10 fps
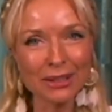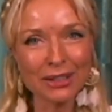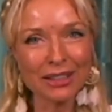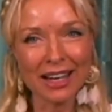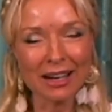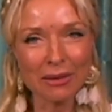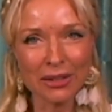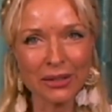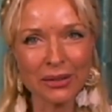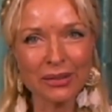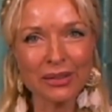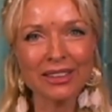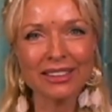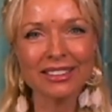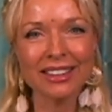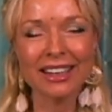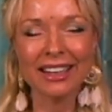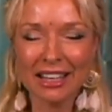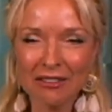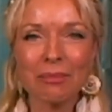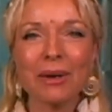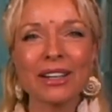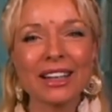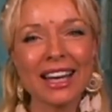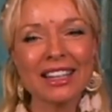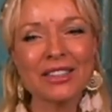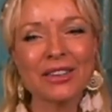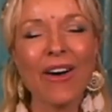to connect with you live broadcast